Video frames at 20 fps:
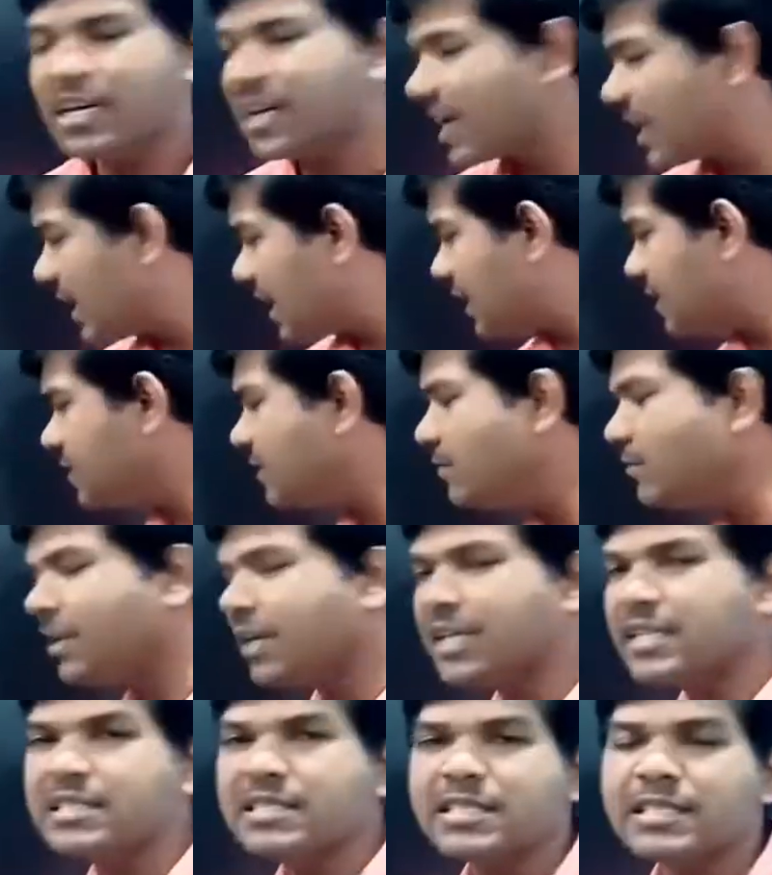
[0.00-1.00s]
Clergy
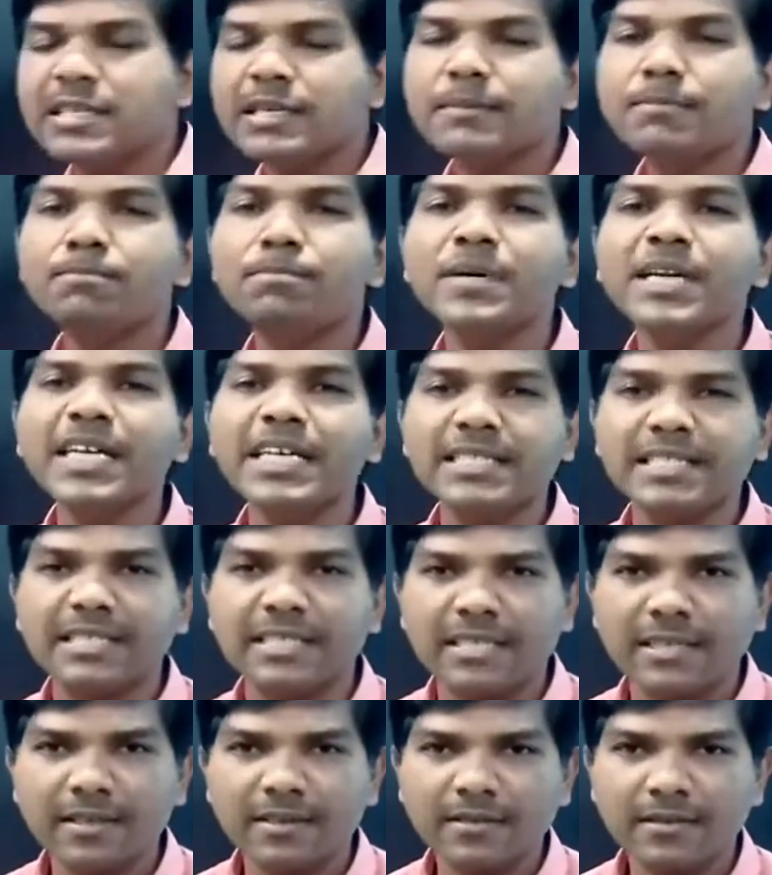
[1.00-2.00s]
means priest.